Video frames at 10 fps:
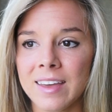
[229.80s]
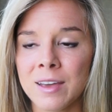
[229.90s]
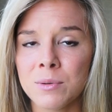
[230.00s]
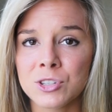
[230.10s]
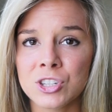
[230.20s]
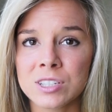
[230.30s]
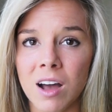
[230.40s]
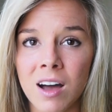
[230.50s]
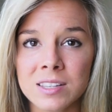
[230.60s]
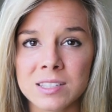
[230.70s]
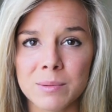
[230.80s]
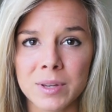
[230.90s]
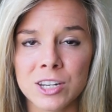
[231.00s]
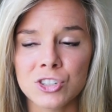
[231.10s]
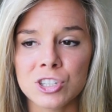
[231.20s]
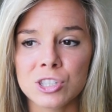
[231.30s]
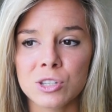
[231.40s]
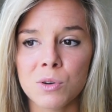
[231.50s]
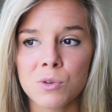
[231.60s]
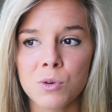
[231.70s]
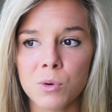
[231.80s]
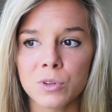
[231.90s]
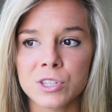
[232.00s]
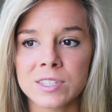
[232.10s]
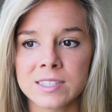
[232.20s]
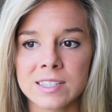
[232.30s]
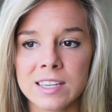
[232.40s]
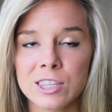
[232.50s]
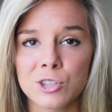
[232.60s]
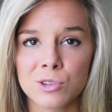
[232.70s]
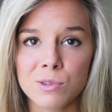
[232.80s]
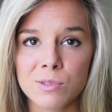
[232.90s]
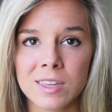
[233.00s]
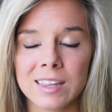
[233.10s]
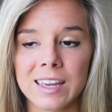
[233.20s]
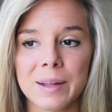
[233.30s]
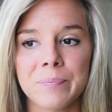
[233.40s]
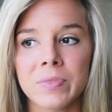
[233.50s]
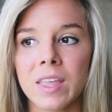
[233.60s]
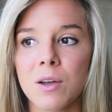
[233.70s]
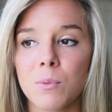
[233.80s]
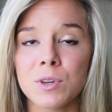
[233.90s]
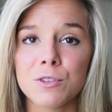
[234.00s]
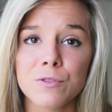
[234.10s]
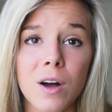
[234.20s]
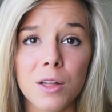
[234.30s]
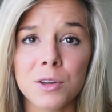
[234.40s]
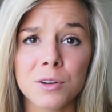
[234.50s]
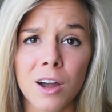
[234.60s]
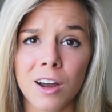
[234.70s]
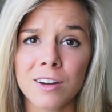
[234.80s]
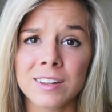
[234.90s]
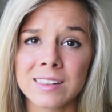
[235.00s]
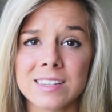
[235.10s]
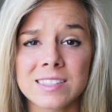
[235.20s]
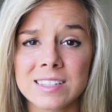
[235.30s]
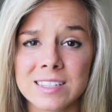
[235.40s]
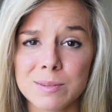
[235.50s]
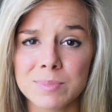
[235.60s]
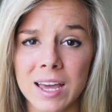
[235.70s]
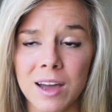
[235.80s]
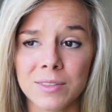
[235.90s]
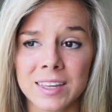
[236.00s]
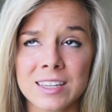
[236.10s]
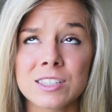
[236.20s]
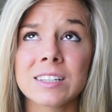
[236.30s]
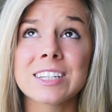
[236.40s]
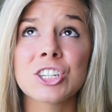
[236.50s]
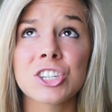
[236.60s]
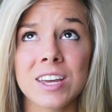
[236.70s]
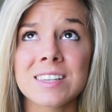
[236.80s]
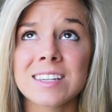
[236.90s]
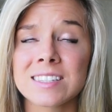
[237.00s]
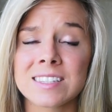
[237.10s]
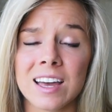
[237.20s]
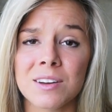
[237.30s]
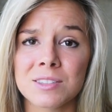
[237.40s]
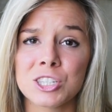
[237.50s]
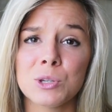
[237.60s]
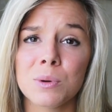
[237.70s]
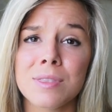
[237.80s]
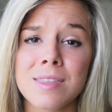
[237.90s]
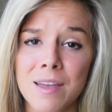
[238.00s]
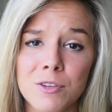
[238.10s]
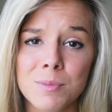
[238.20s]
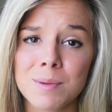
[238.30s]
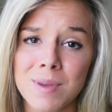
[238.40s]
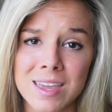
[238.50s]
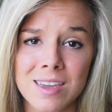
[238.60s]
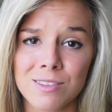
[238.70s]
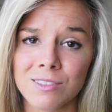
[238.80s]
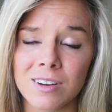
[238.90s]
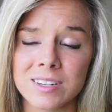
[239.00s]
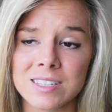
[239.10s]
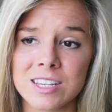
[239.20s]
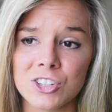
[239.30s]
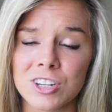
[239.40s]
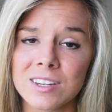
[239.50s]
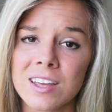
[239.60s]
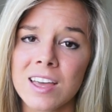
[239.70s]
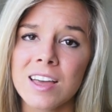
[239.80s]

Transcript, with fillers: it was just awesome. And it's just so cool to see the truth that, like, when you follow your heart and listen deep down, like as cliche as that sounds, you will never be making the wrong decision.